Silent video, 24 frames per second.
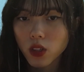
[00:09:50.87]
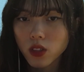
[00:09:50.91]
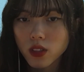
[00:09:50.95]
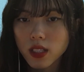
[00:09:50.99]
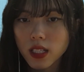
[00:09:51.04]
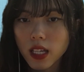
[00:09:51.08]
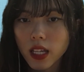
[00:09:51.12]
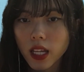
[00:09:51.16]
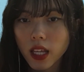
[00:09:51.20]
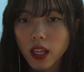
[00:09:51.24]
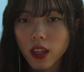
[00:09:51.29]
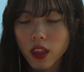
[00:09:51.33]

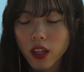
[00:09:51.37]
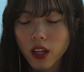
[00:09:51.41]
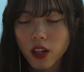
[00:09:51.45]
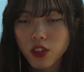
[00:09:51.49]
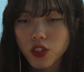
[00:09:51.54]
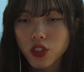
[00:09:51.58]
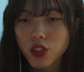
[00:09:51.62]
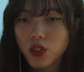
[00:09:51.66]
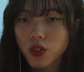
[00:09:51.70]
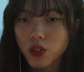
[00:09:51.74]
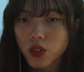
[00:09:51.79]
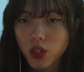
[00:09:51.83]
sending their
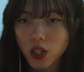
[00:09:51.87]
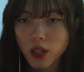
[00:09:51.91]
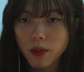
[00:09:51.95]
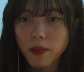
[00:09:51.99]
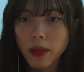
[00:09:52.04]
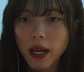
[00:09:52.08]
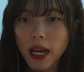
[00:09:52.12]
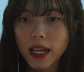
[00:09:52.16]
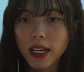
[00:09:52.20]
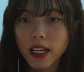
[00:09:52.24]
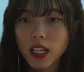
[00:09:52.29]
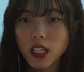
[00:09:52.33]
children
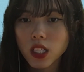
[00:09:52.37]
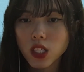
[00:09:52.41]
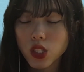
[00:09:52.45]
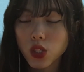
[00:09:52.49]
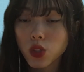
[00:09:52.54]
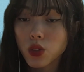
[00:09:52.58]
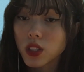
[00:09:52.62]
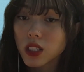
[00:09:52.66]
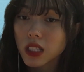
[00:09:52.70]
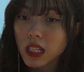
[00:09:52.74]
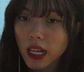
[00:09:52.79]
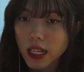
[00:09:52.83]
back into
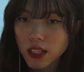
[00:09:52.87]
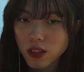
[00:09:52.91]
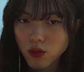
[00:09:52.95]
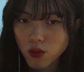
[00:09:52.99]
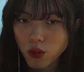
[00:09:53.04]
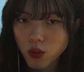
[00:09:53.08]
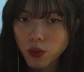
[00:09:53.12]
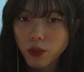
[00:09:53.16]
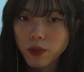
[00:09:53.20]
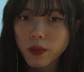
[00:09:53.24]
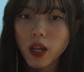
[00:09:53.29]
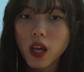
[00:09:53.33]

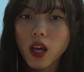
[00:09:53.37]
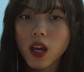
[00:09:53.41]
classroom.